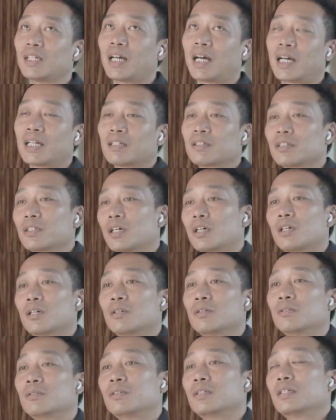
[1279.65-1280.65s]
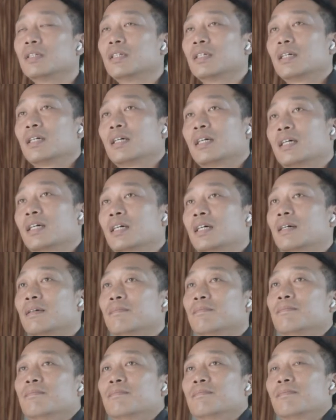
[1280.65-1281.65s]
I don't know.
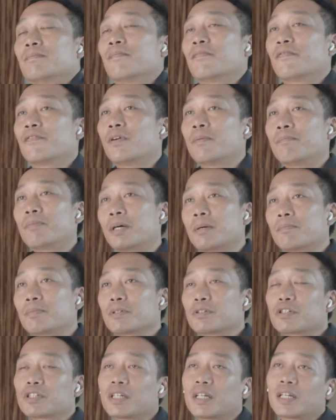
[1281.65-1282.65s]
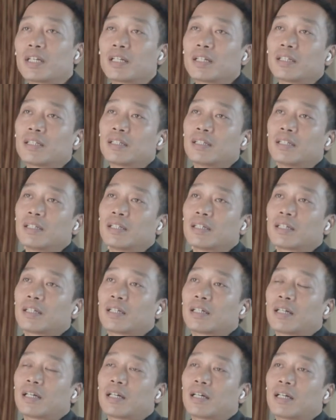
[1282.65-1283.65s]
For publishing,
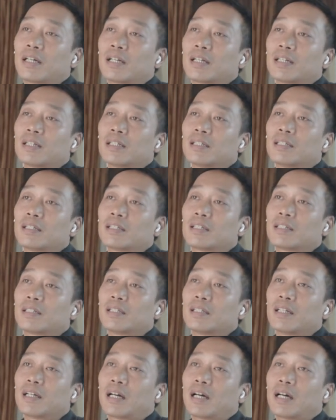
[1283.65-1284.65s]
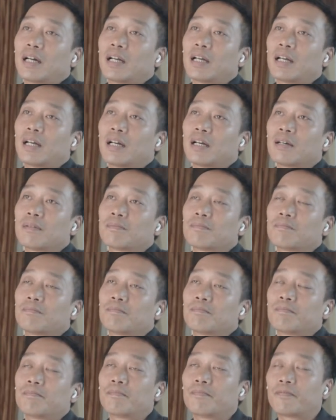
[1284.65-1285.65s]
I have
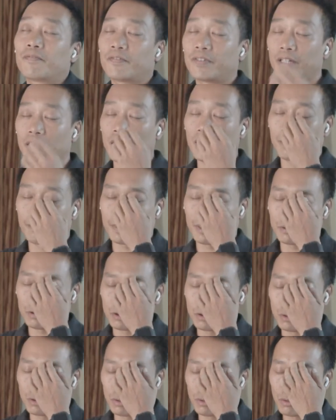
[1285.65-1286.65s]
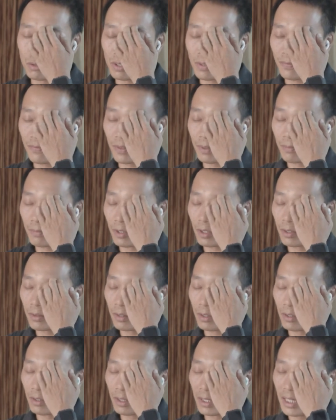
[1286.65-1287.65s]
think about to do something
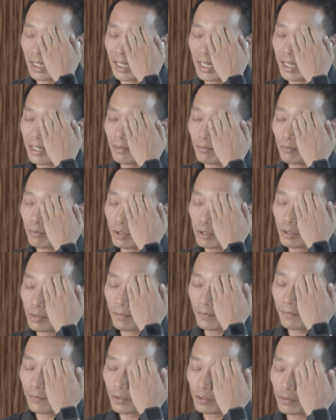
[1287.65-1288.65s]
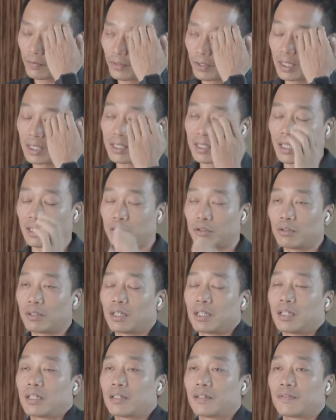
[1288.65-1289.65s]
online, which first of all, because I do a
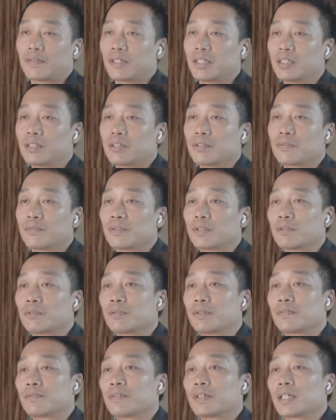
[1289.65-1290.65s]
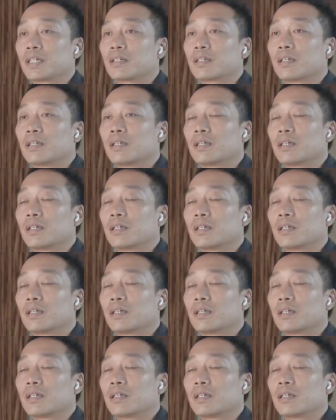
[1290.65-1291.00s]
lot of interview with like